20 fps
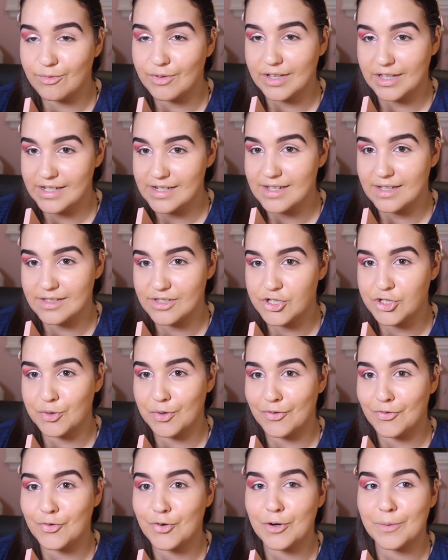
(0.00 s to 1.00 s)
really does do
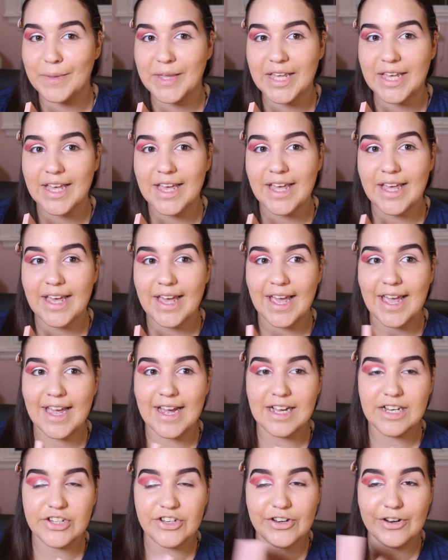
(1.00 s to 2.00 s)
it for me.
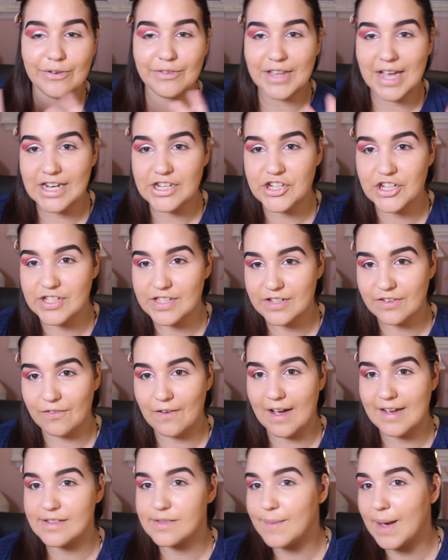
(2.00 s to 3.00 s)
And you know, that
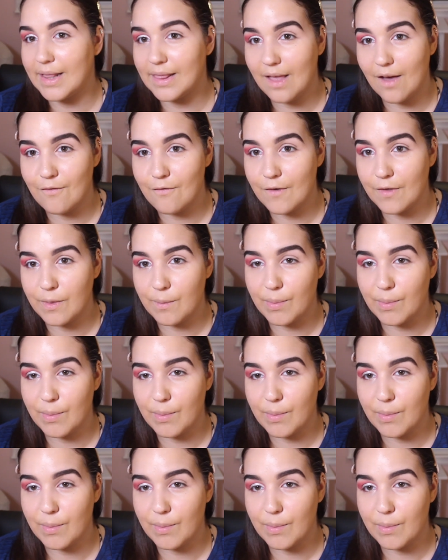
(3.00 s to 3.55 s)
justifies my love for the